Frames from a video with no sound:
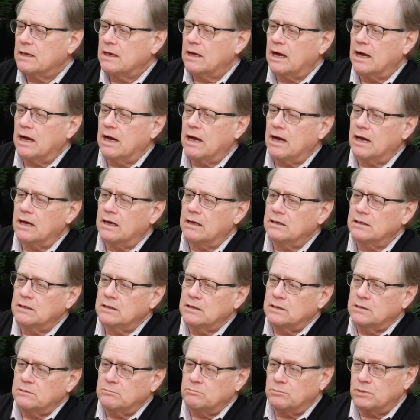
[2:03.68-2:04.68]
But
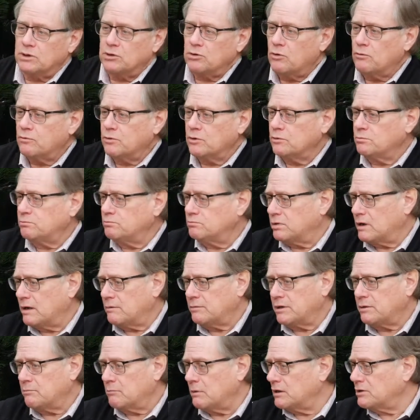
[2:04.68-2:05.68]
over
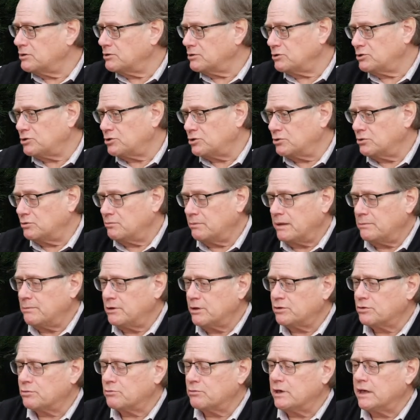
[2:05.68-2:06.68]
probably a month or two, maybe
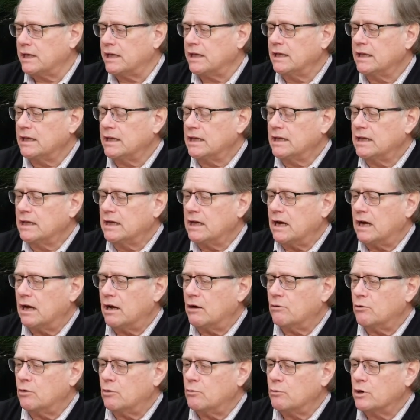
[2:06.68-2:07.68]
three,
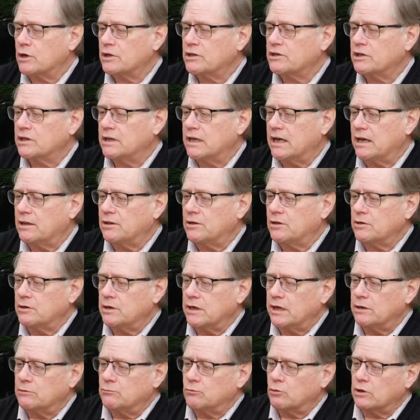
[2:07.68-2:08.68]
we'll work together.
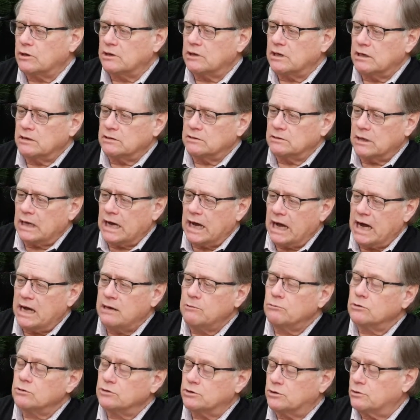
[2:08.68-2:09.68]
And what I
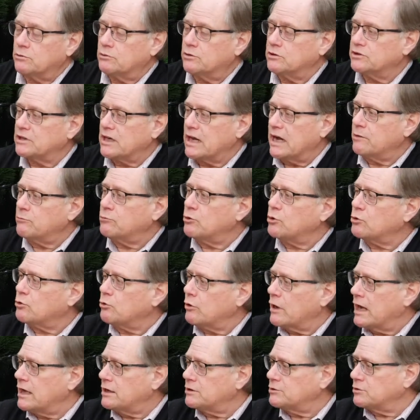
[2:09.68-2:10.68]
will do is I will
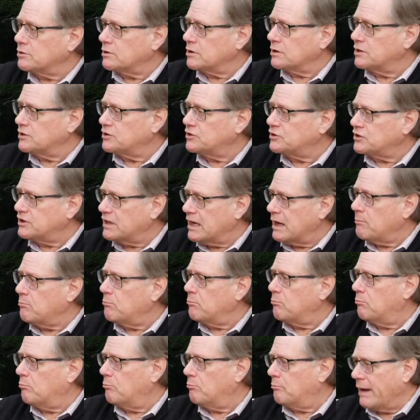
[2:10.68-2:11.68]
gradually
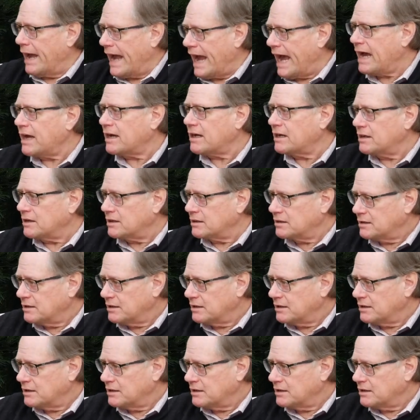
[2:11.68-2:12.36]
step back,